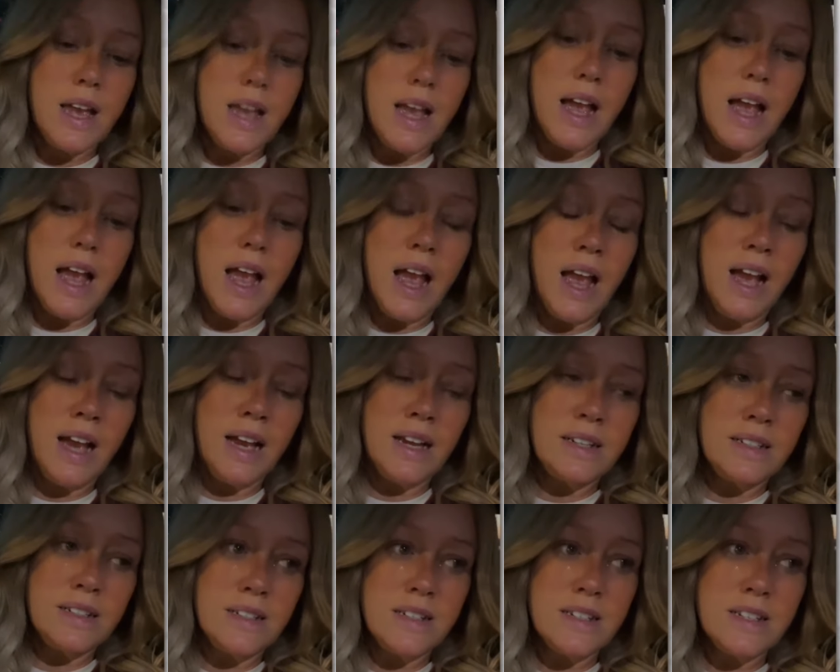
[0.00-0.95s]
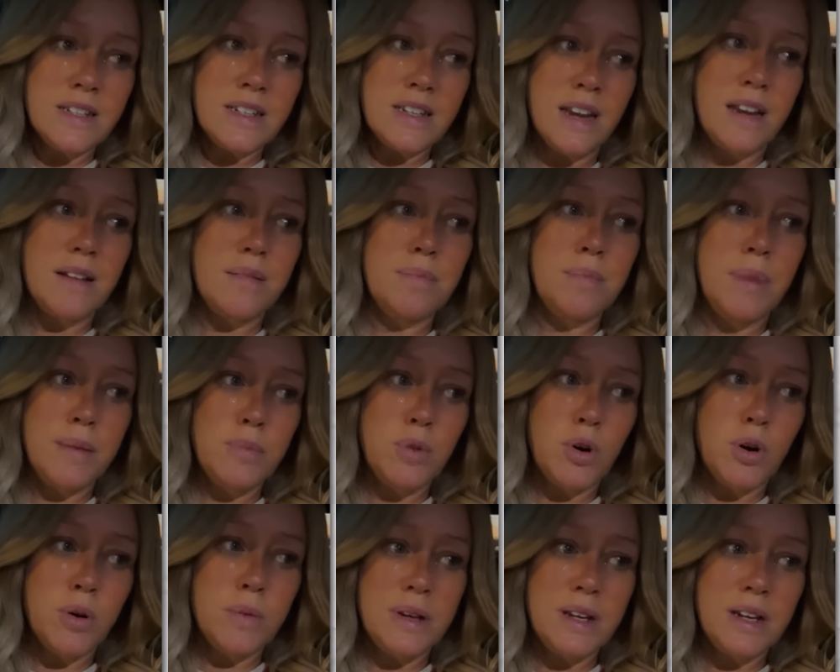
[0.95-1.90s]
And my
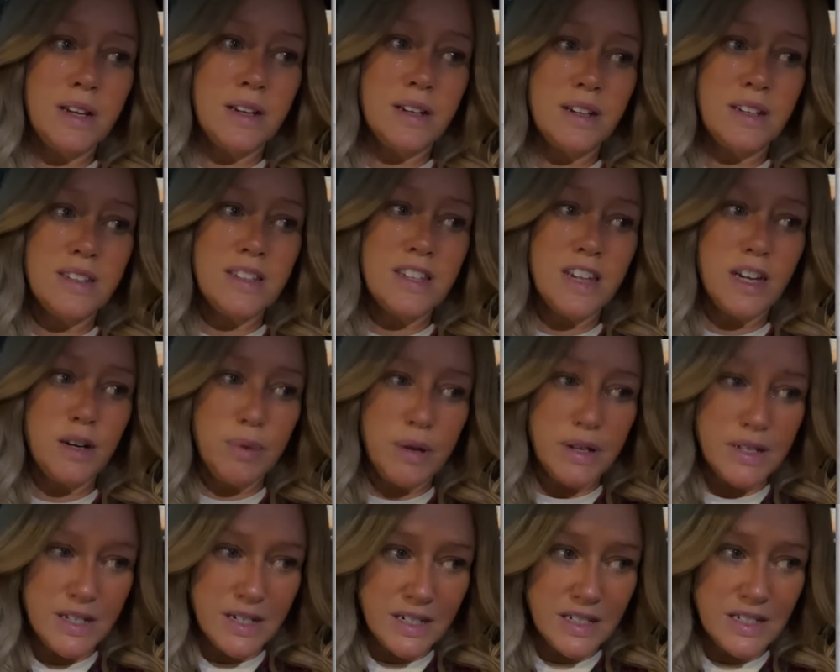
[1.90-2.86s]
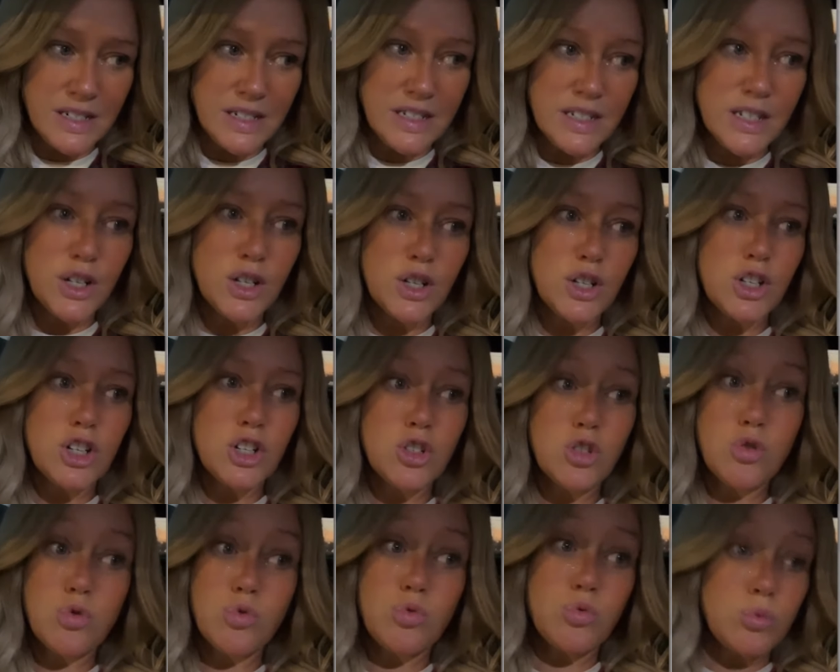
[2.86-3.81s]
Mormon stake president
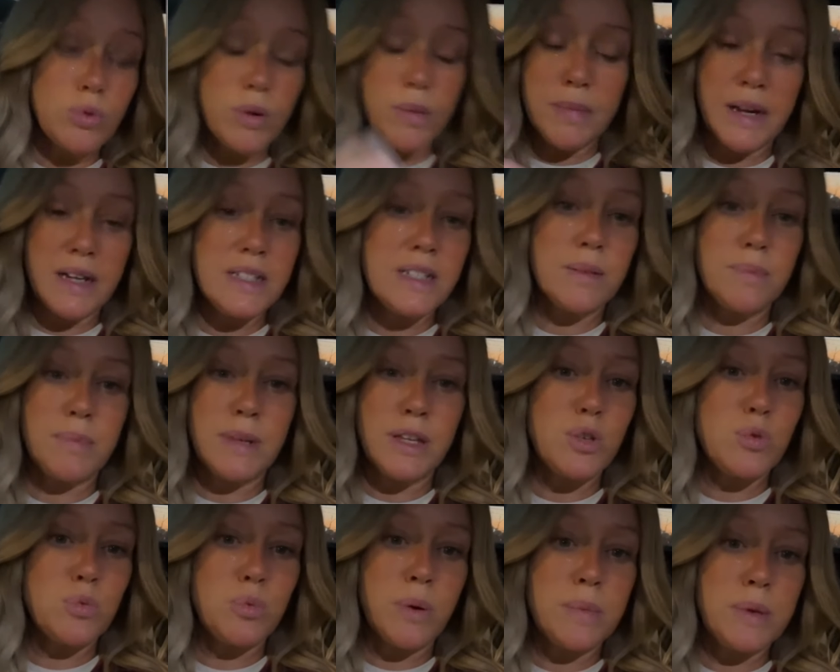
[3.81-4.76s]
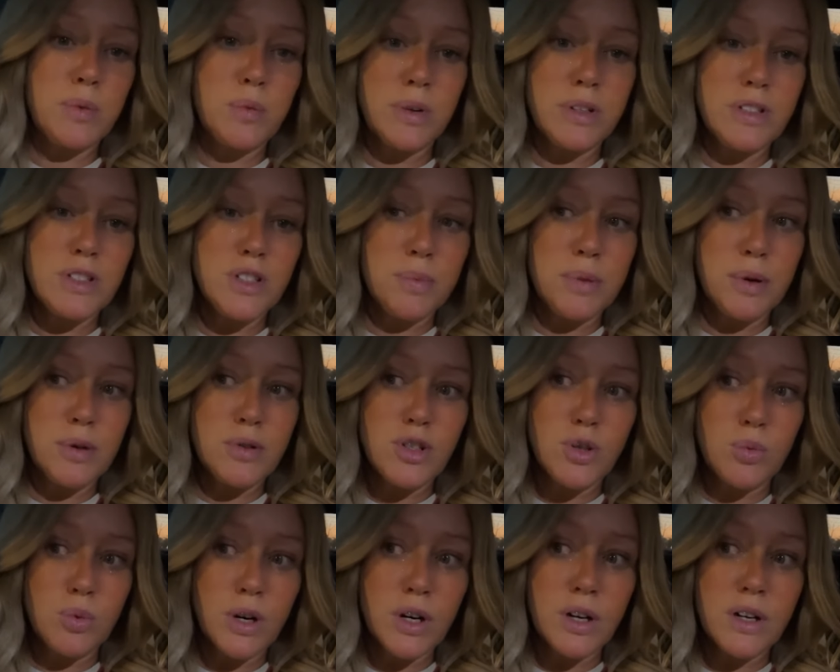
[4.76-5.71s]
reminded me that women weren't supposed to
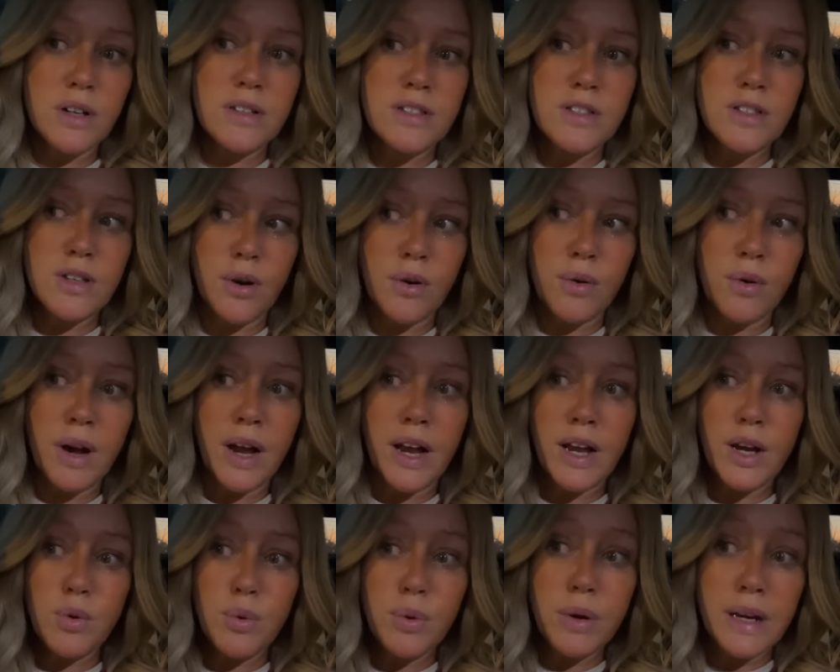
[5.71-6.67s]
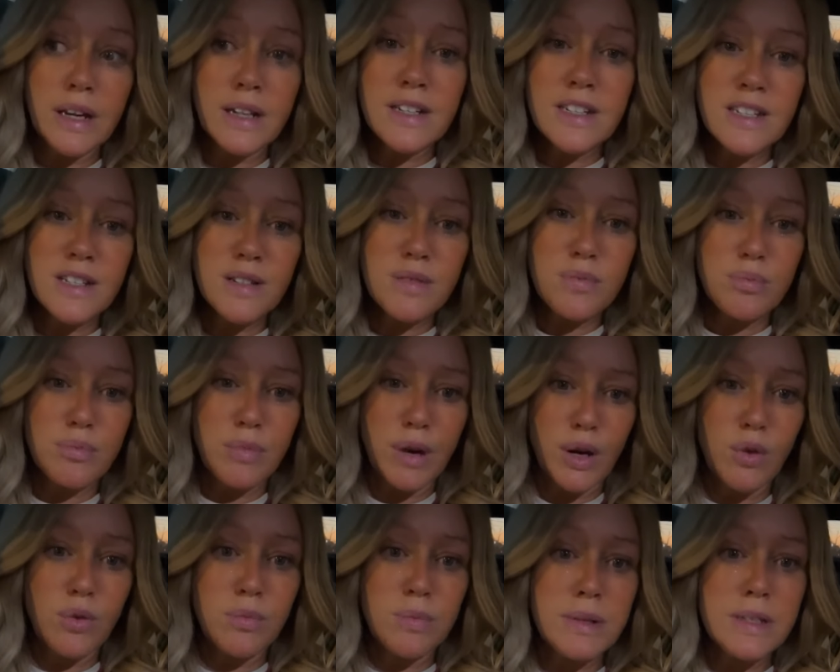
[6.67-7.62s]
work, so I quit my own
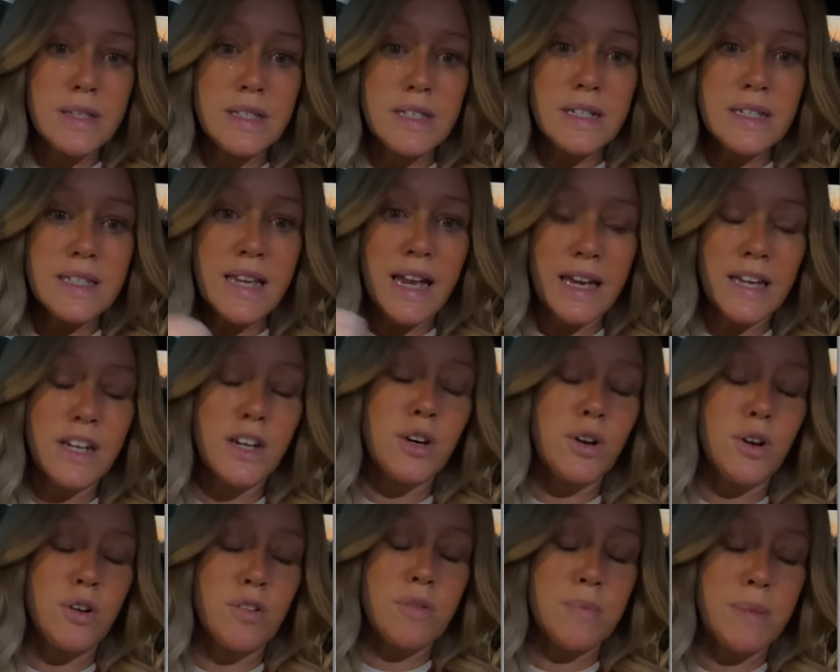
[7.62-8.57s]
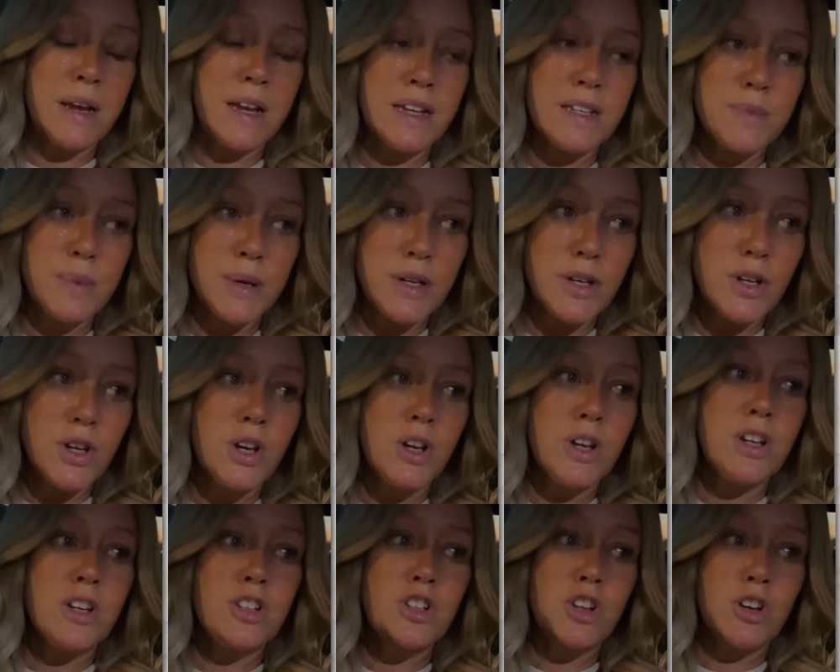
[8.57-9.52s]
business, handed it over to my husband,
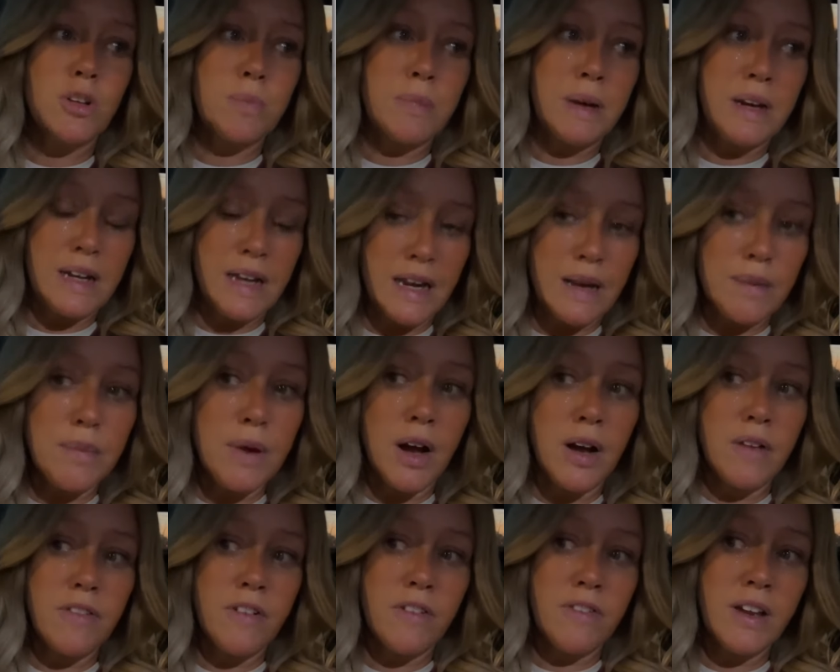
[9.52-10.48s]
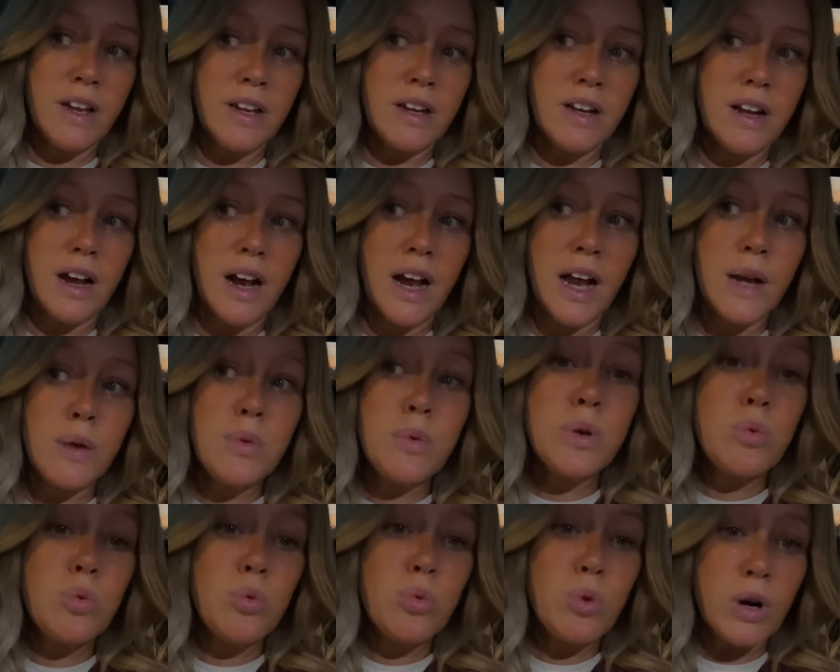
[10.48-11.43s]
took my name off of it. I would
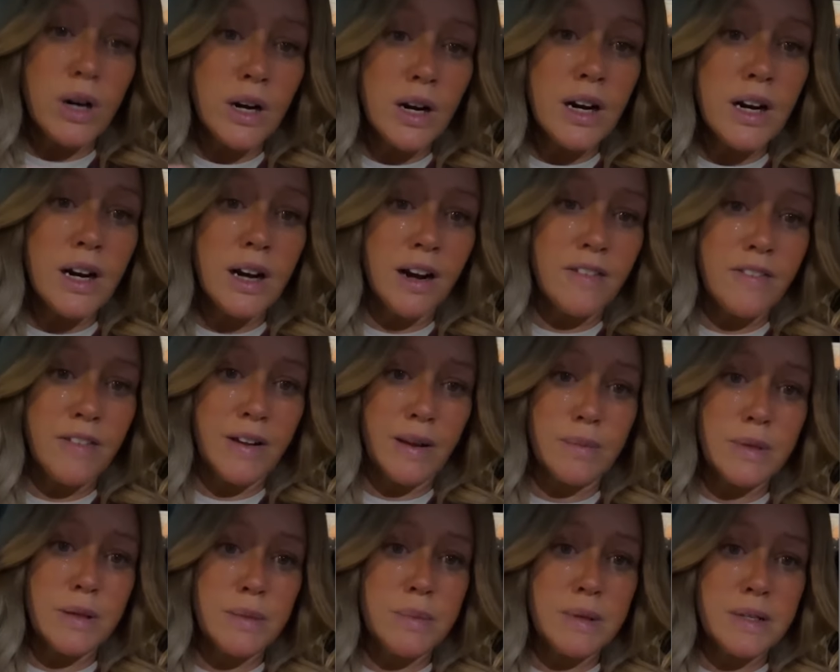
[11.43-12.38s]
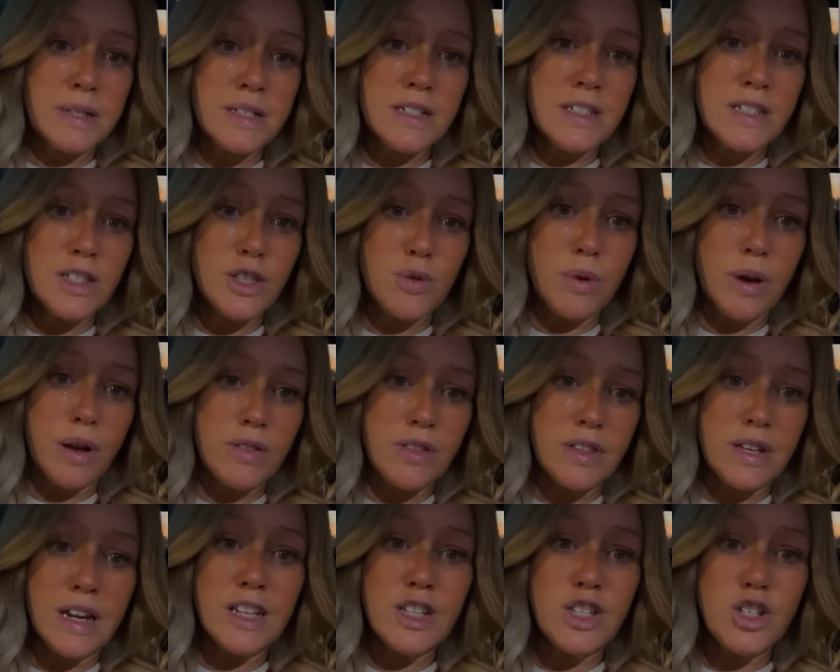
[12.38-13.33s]
work our family business throughout the
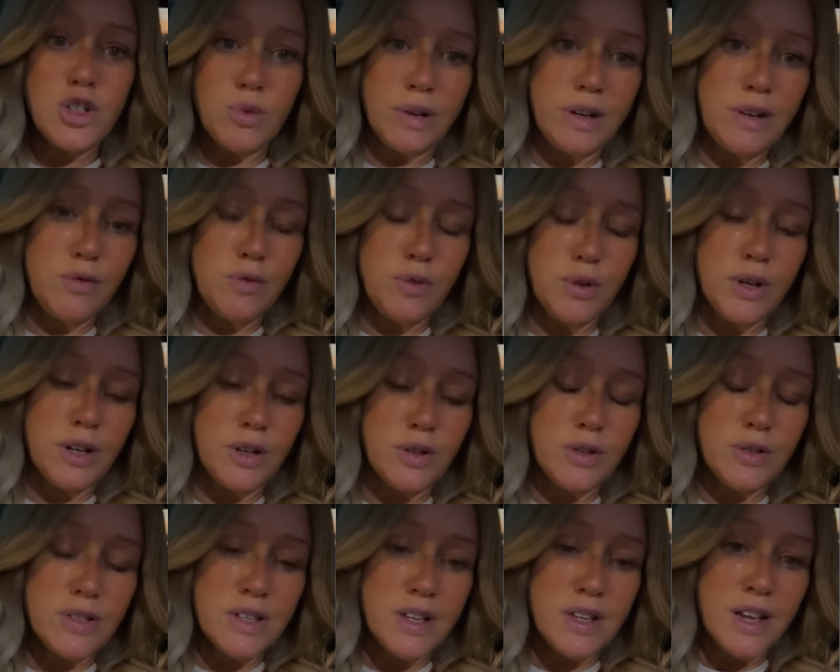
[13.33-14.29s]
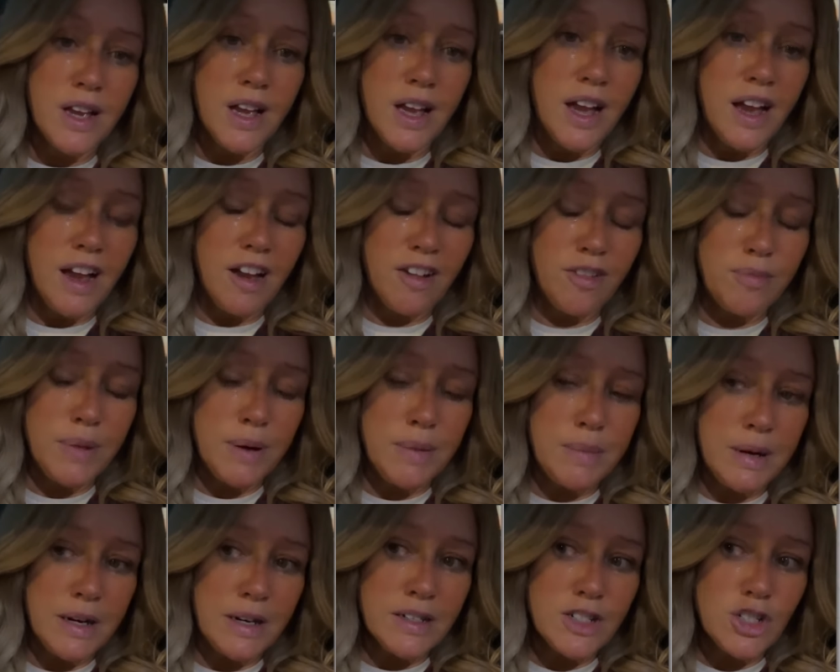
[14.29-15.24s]
next 24 years of my
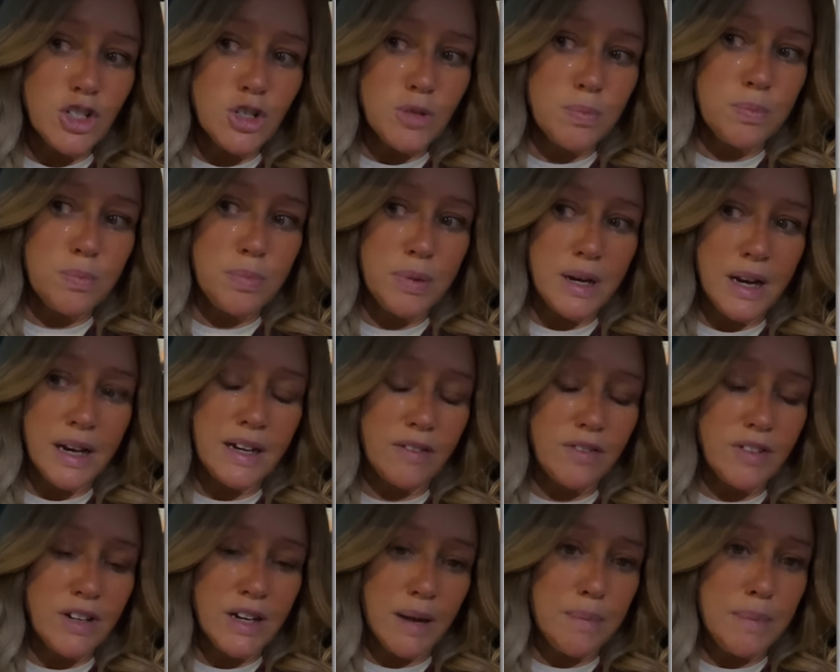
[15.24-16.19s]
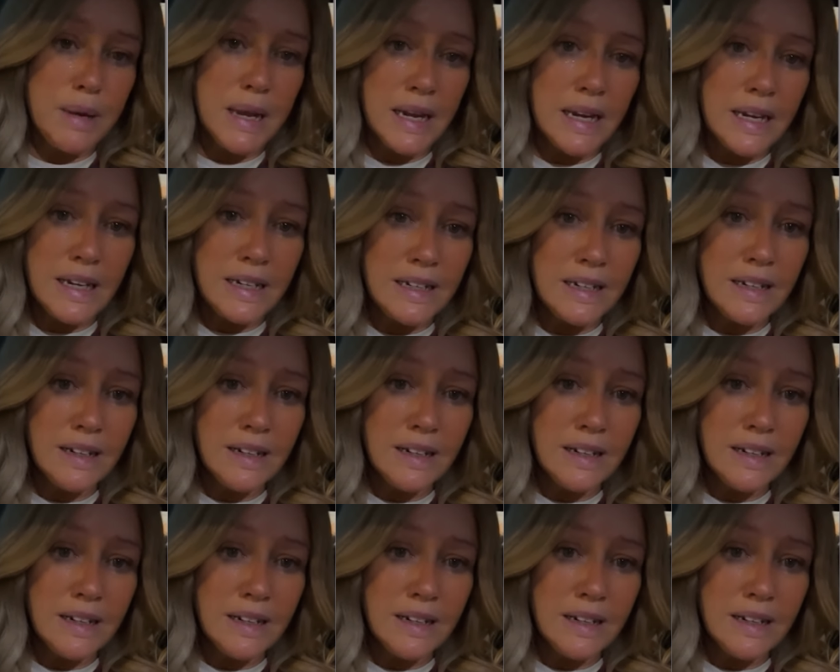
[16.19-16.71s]
marriage, but I never got paid.